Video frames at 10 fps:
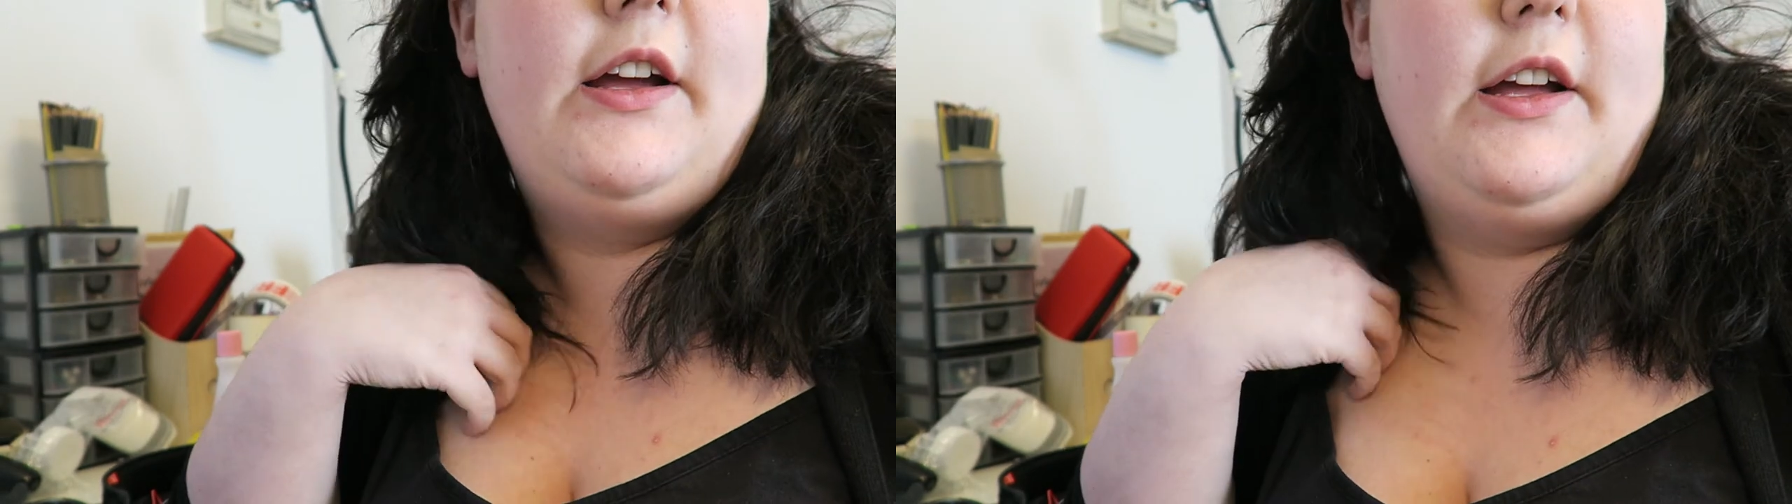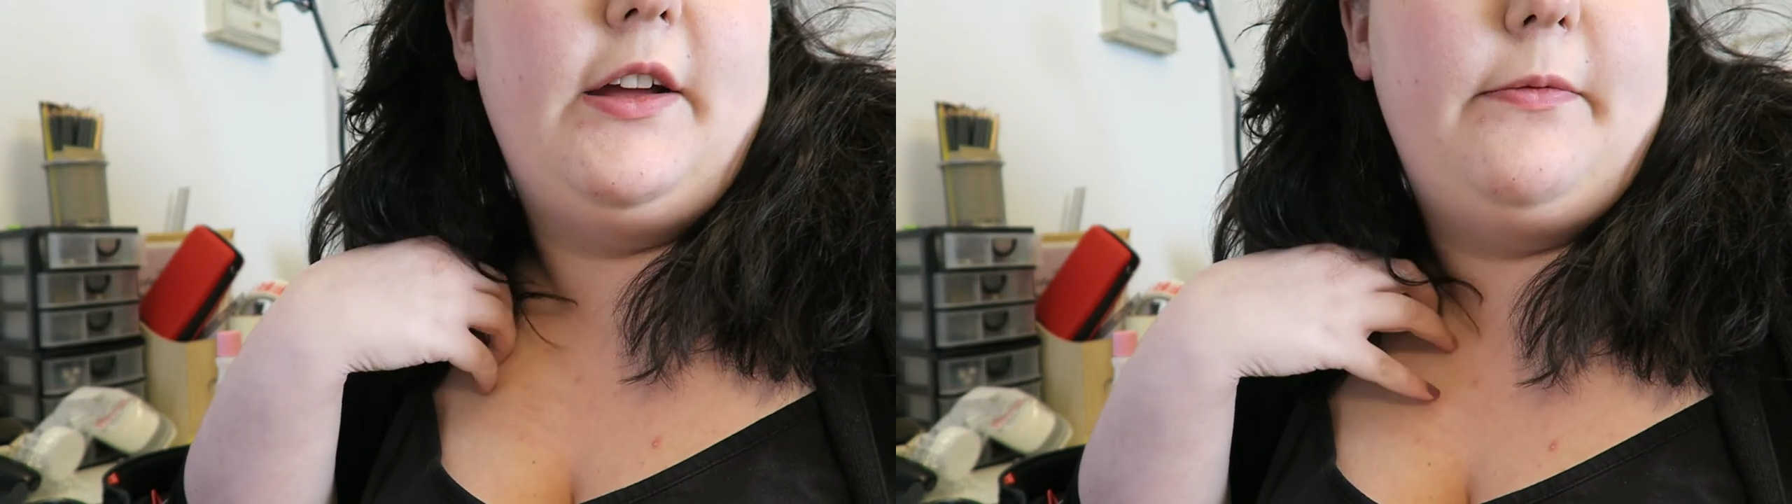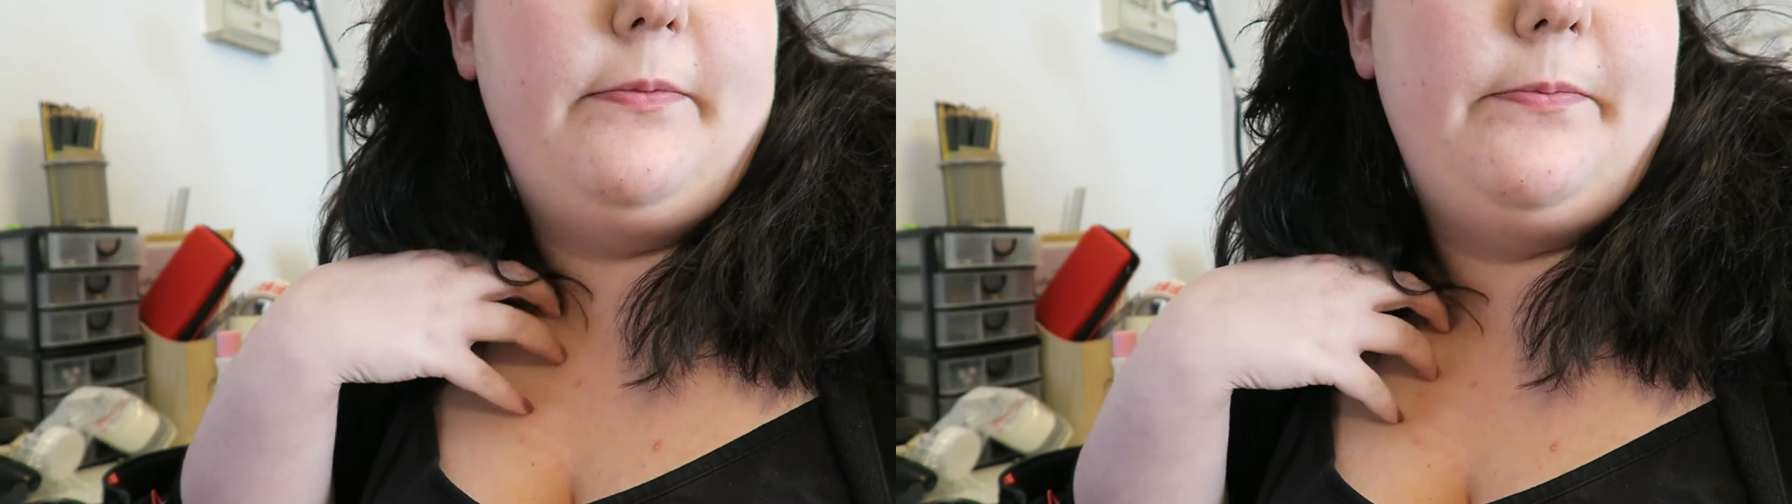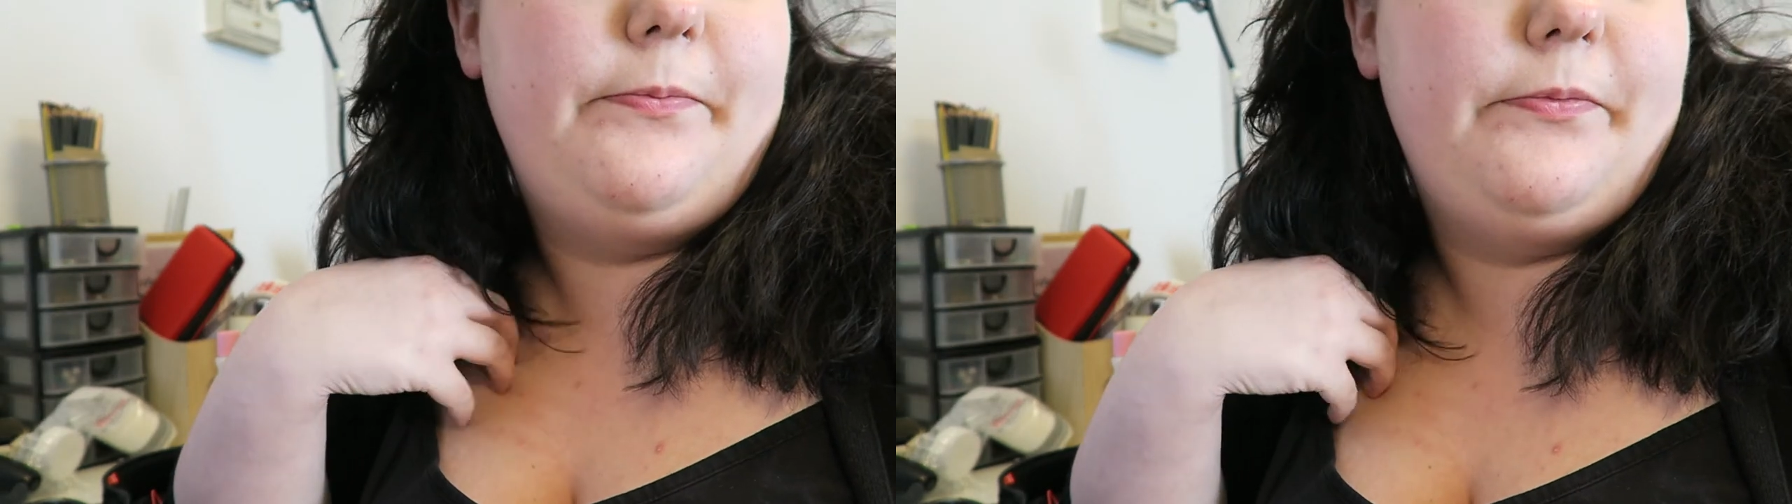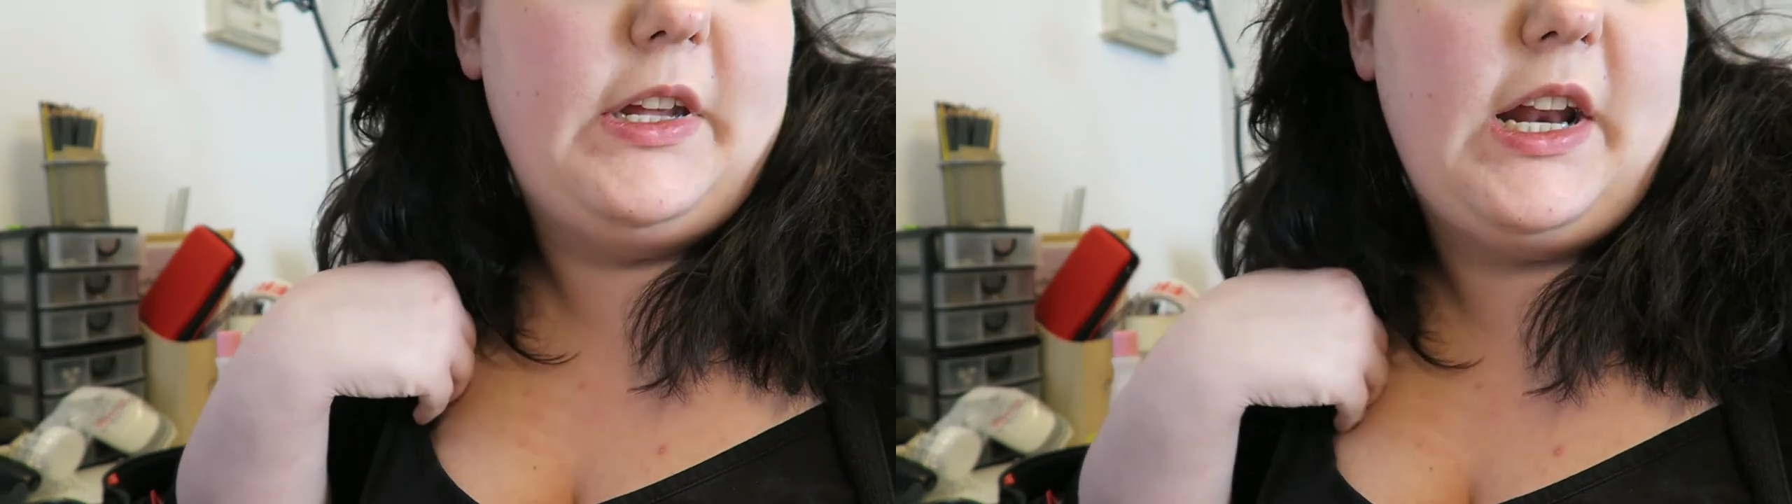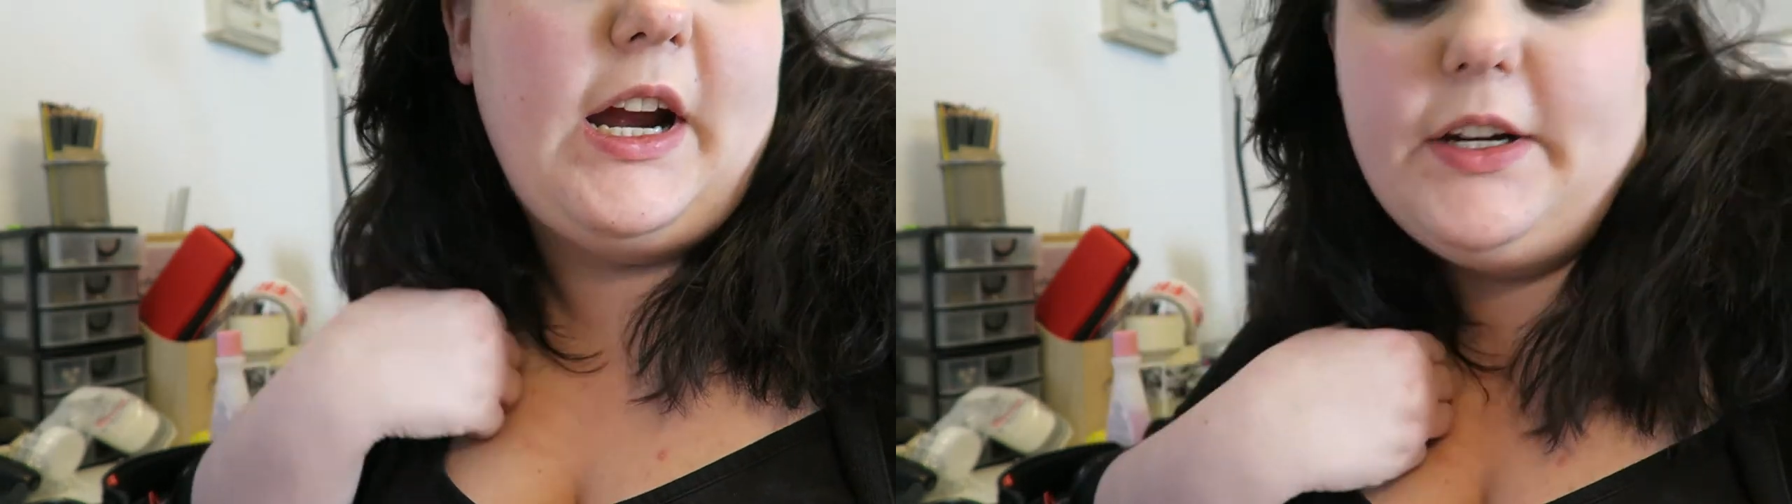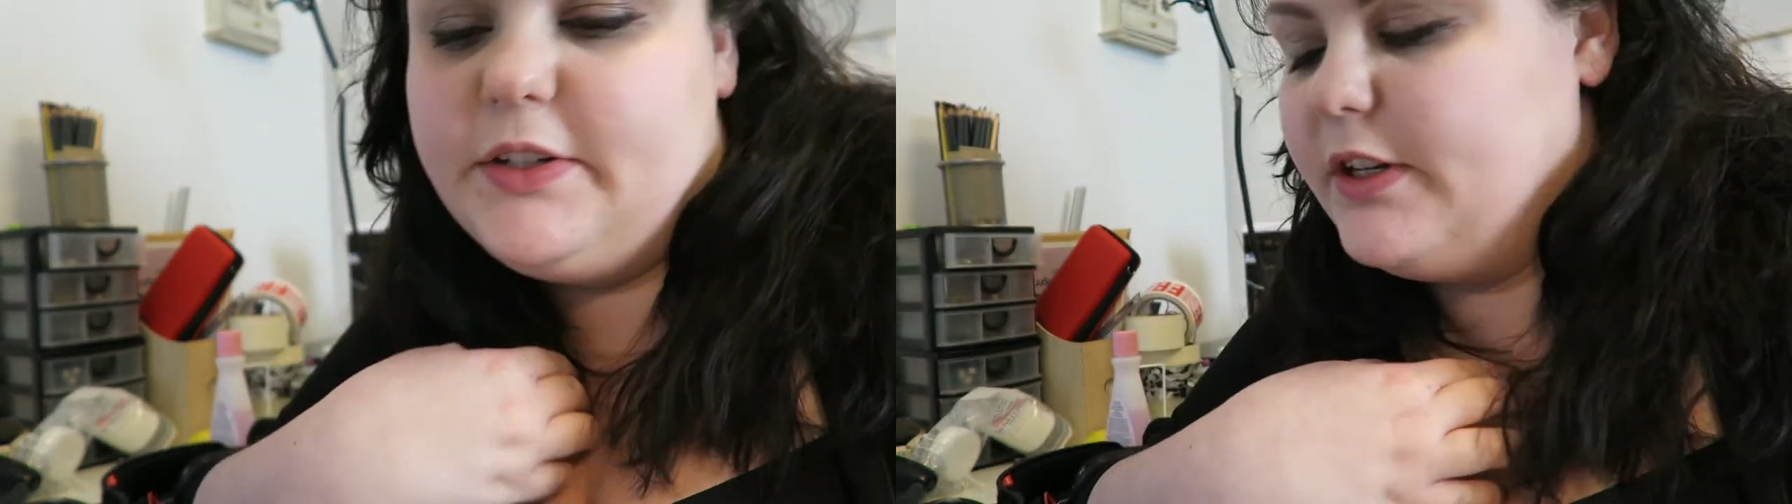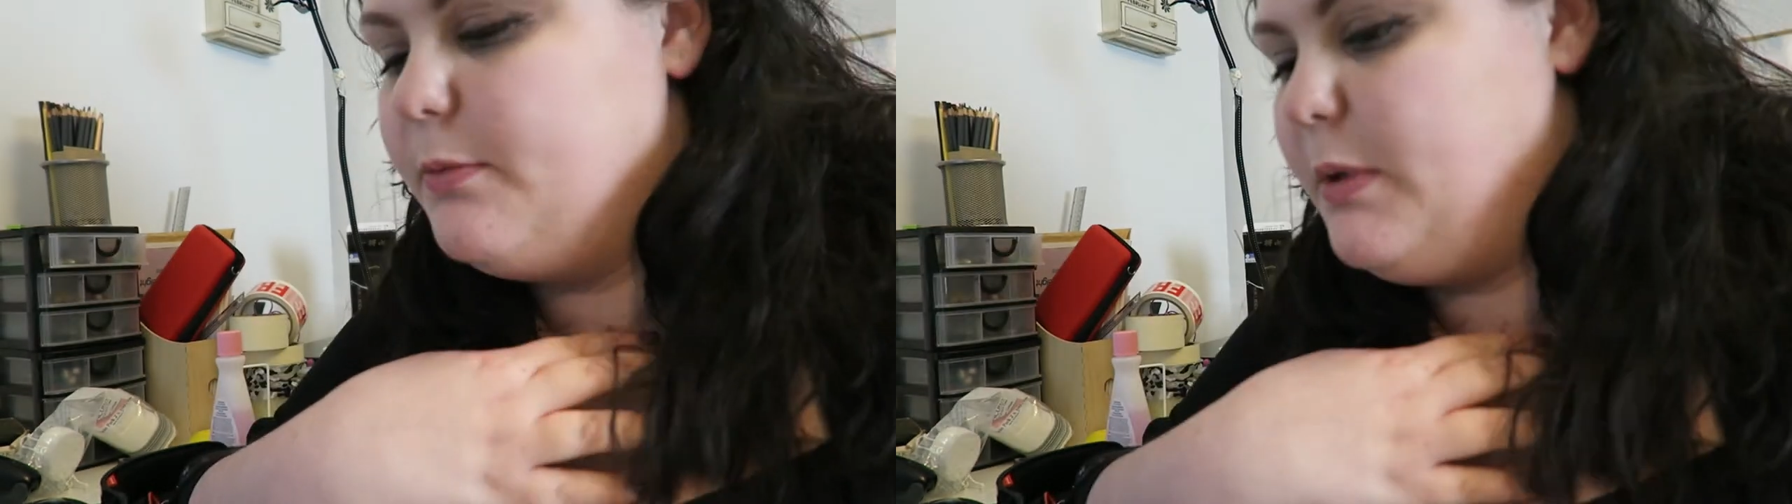And Harry's going